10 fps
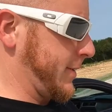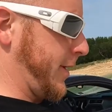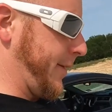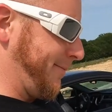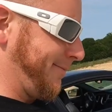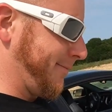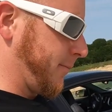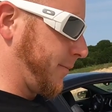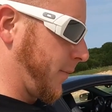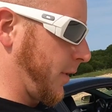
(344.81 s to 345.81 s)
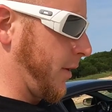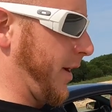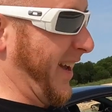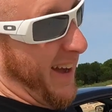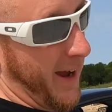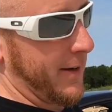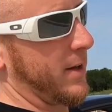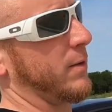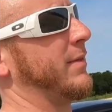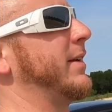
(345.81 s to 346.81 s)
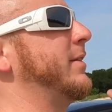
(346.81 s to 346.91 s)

that I hate. I don't like